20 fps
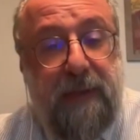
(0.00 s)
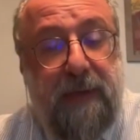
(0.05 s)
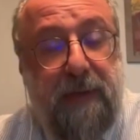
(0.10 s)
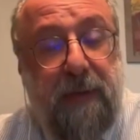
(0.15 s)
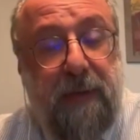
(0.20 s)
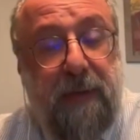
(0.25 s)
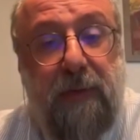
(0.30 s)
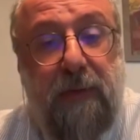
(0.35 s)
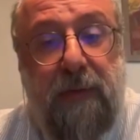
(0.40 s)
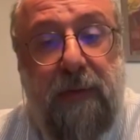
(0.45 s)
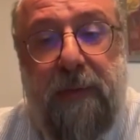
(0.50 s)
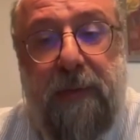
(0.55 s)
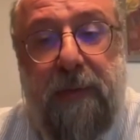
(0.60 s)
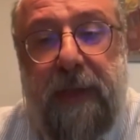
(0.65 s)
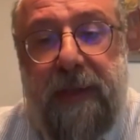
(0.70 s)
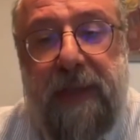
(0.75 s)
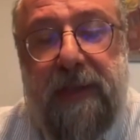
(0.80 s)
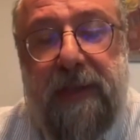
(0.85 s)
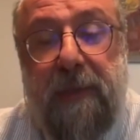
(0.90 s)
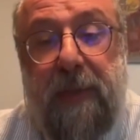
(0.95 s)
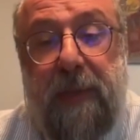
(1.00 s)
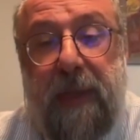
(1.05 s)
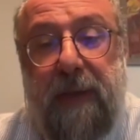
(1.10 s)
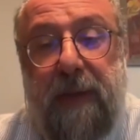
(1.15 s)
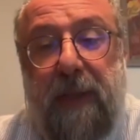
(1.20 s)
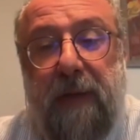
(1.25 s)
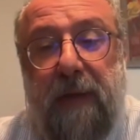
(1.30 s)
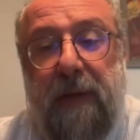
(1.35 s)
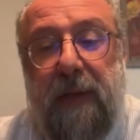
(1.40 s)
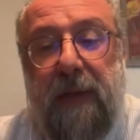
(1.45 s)
who were
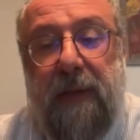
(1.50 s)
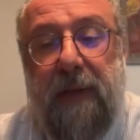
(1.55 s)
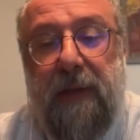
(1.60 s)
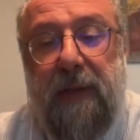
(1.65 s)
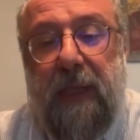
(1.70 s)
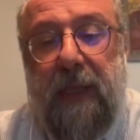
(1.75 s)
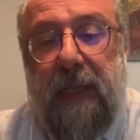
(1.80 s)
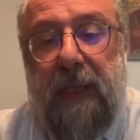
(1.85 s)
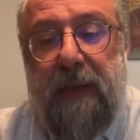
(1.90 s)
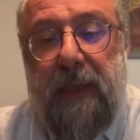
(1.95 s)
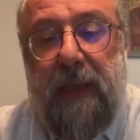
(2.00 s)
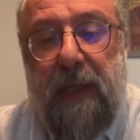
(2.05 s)
participating learned a lot.